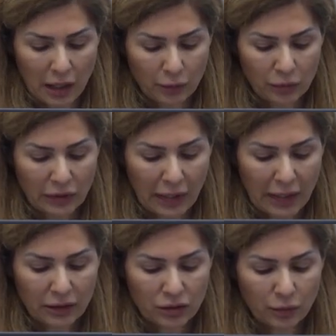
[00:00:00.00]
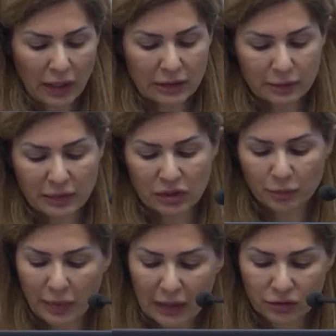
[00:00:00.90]
I would like to ask Mr.
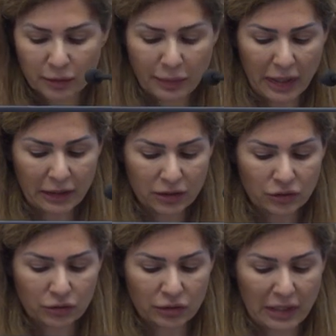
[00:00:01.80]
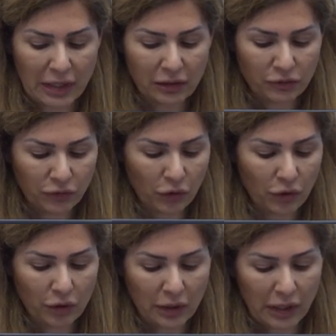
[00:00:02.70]
Patrick Penix to take the
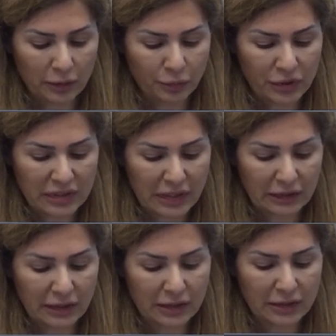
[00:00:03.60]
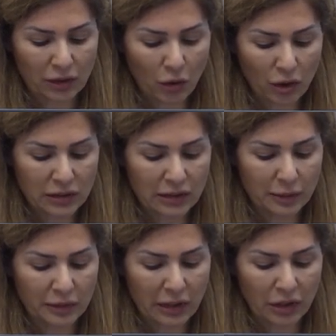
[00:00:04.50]
floor and present us the
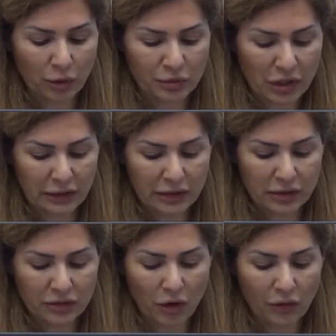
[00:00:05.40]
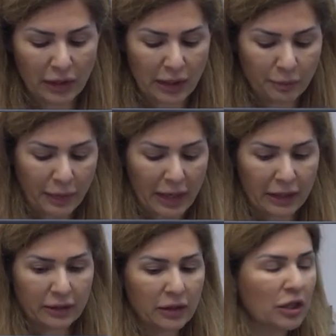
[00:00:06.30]
concept and the objectives of the
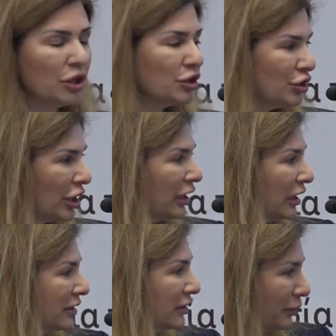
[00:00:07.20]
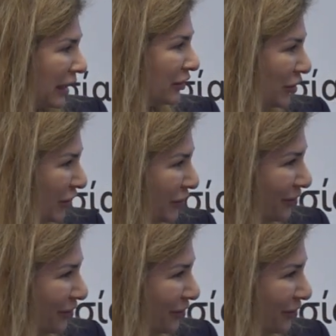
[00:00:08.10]
campaign Journalists Matter.